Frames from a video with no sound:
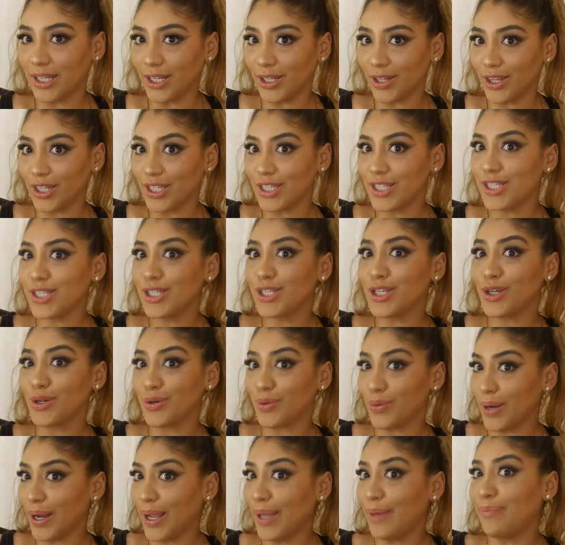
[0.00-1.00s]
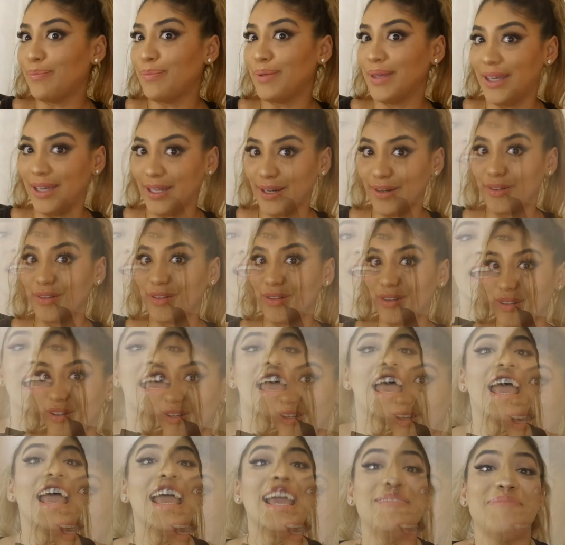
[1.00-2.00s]
this is a great beginner look.
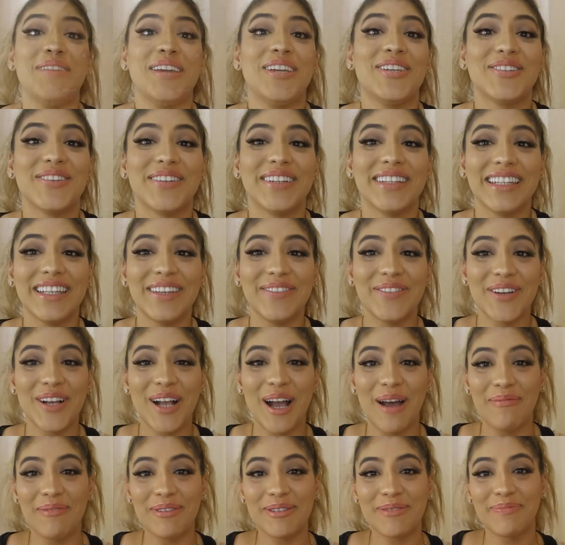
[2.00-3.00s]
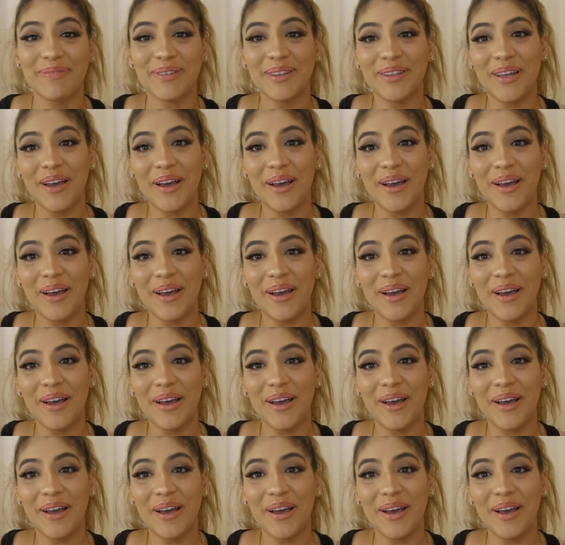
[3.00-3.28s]
Hey, make sure to leave your comments below.